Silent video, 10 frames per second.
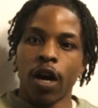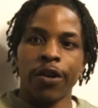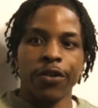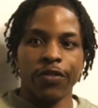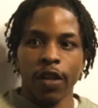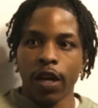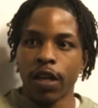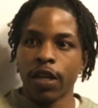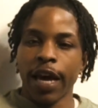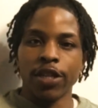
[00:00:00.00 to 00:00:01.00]

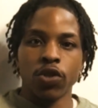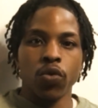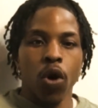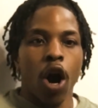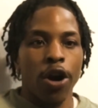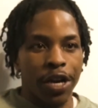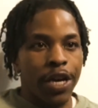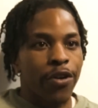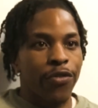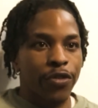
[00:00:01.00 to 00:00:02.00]
understanding that you are
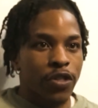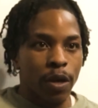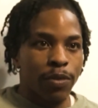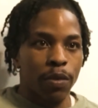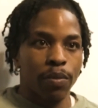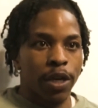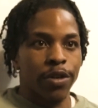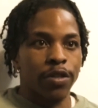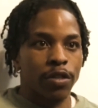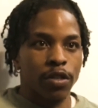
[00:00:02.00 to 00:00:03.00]
here for something
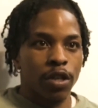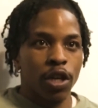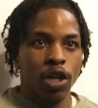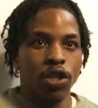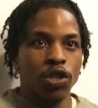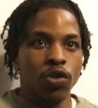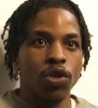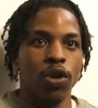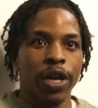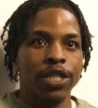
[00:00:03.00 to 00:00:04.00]
bigger. You
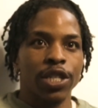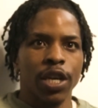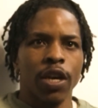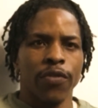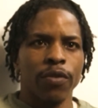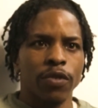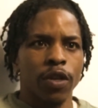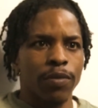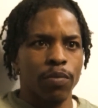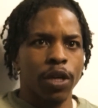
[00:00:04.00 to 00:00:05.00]
know that you're here for something